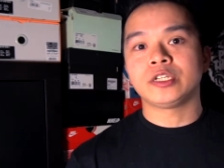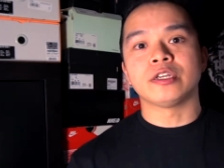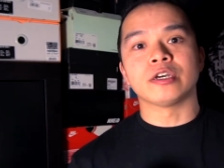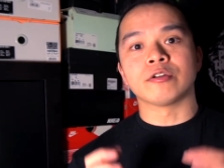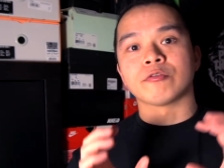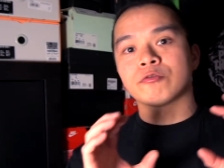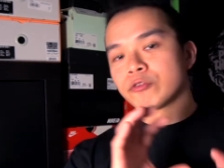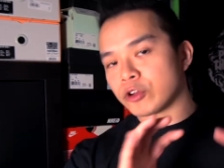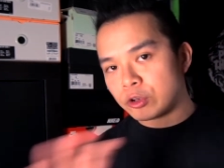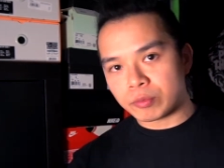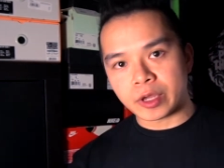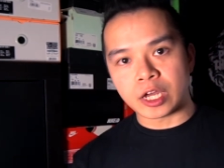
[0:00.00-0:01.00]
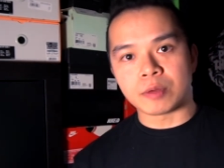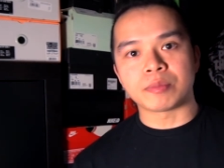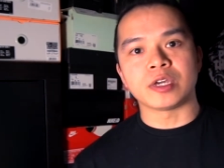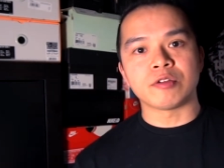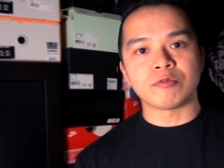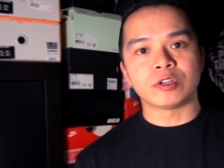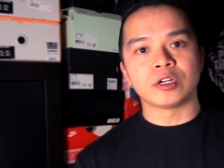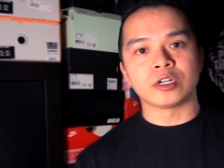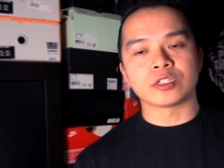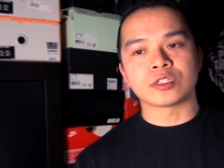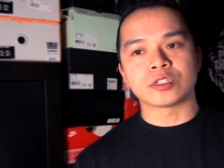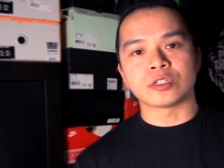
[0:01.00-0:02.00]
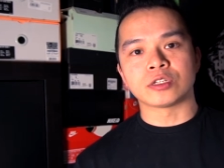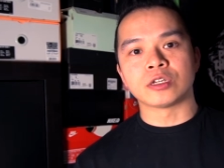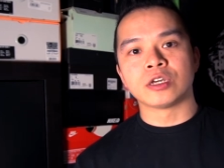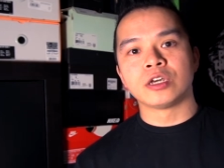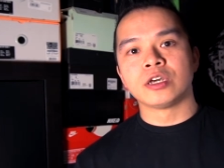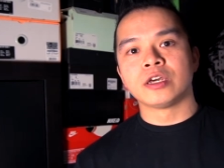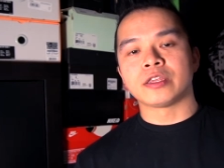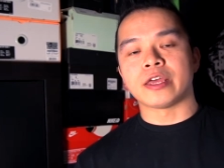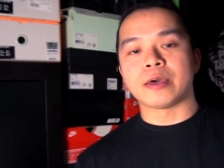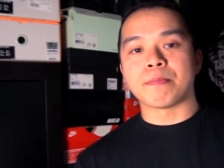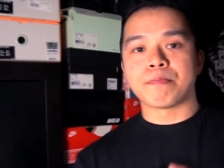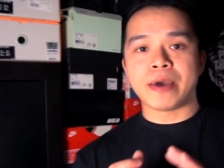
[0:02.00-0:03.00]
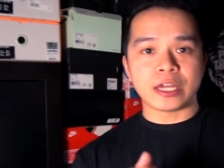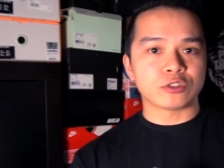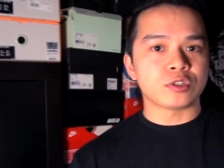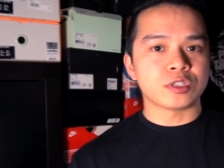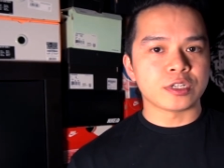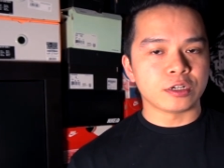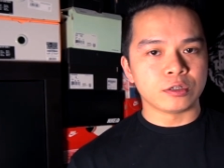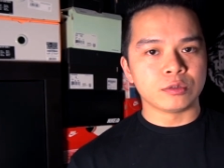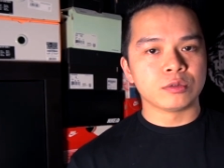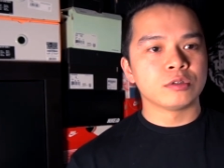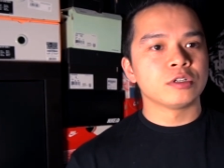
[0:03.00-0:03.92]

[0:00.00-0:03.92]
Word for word: their roadmap in regards to their battery cell